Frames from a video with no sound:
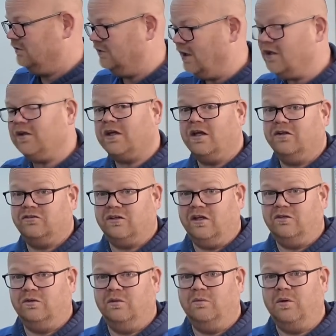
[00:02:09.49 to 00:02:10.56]
now they're going to
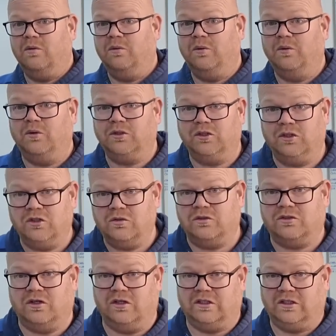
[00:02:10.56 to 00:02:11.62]
say to them, well, we want you
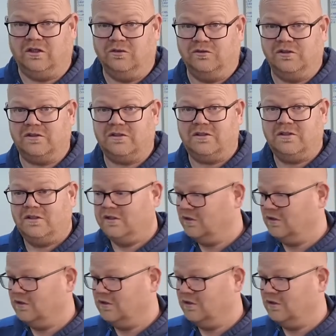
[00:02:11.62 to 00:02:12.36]
to diagnose it,